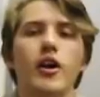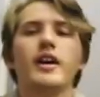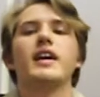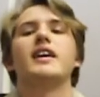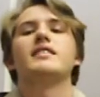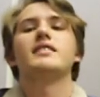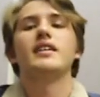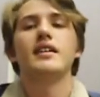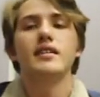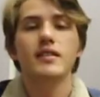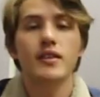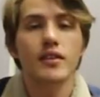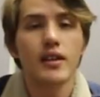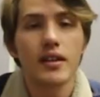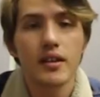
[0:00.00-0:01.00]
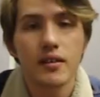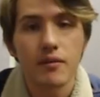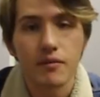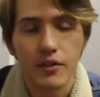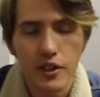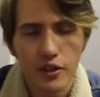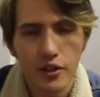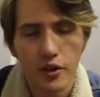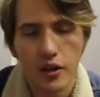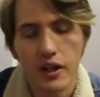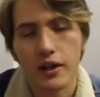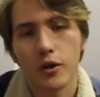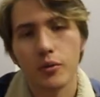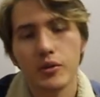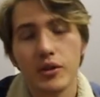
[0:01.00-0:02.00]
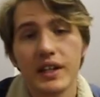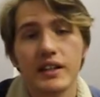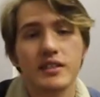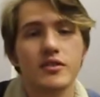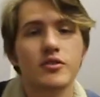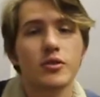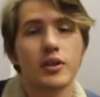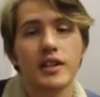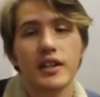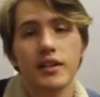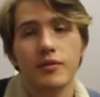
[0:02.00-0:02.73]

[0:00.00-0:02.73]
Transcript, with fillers: All right guys, that is the video. I hope you guys enjoyed it.